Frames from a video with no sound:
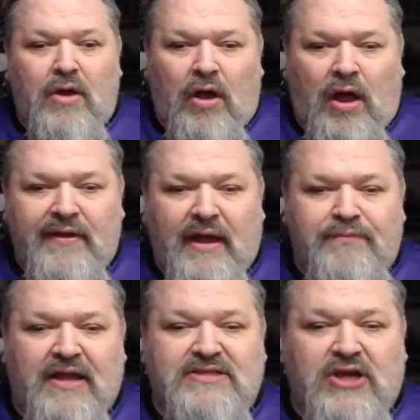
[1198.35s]
All the
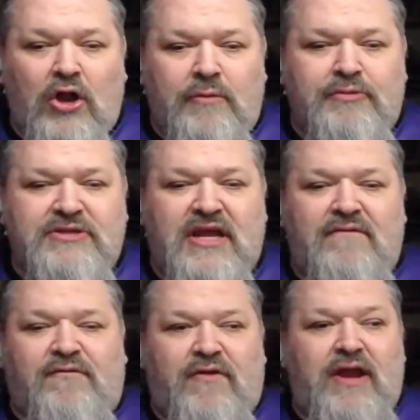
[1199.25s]
updates,
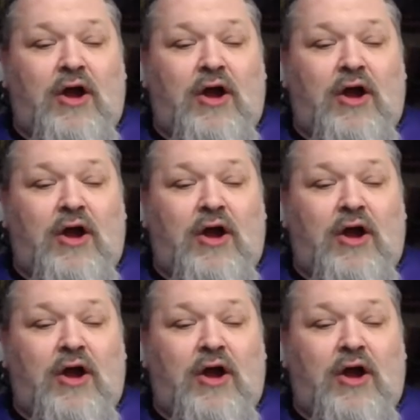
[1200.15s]
100% free,